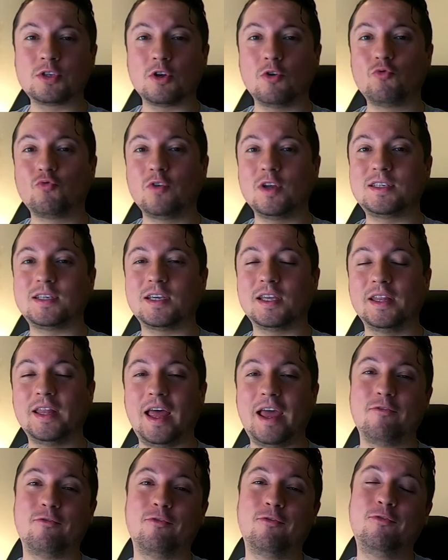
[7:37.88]
written
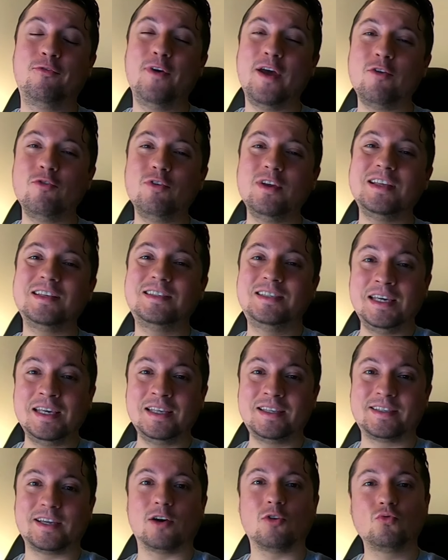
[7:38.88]
a very
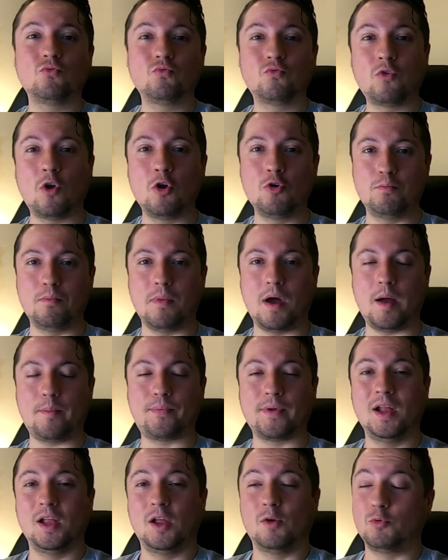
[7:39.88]
detailed roadmap,
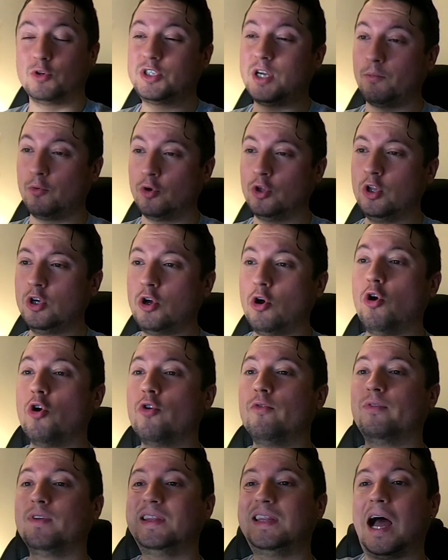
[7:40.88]
which I'm going to go
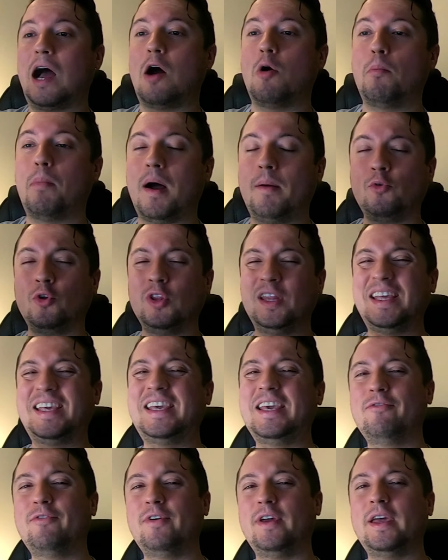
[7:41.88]
over now, but I'm going to
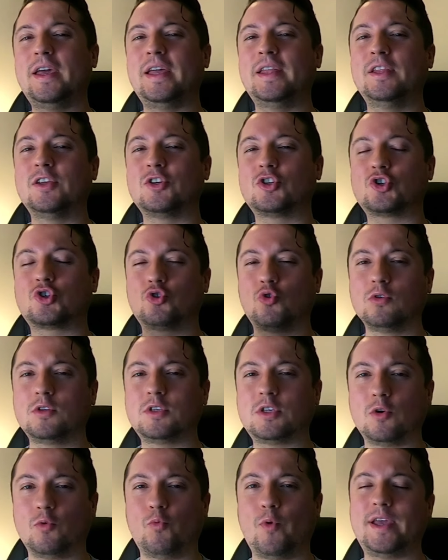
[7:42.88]
give it in a
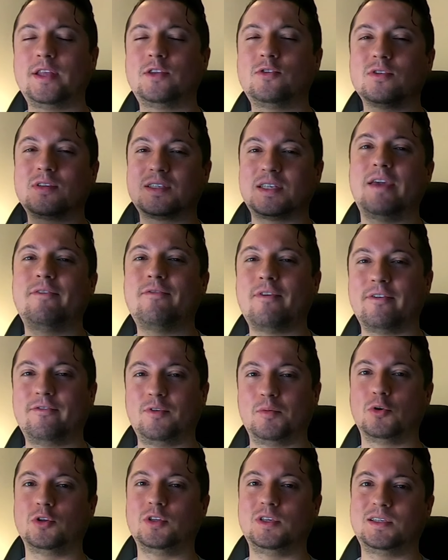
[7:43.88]
shorter way to save
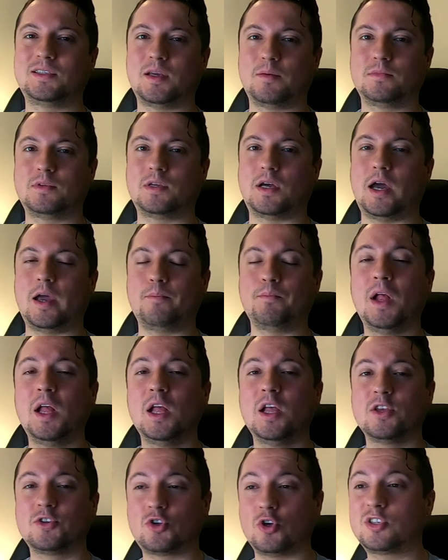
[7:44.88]
everybody some time.
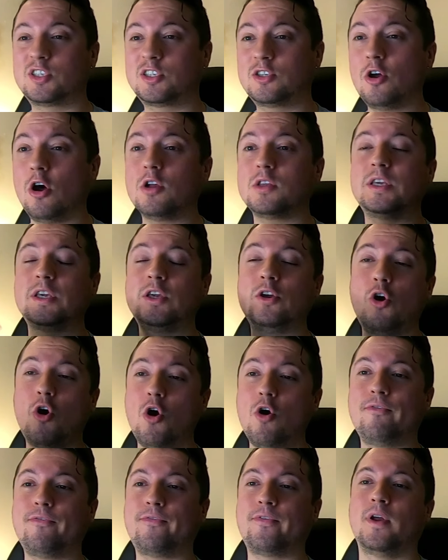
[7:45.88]
So starting
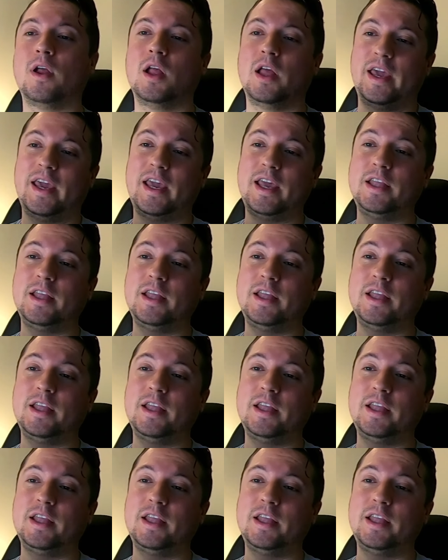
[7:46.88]
off in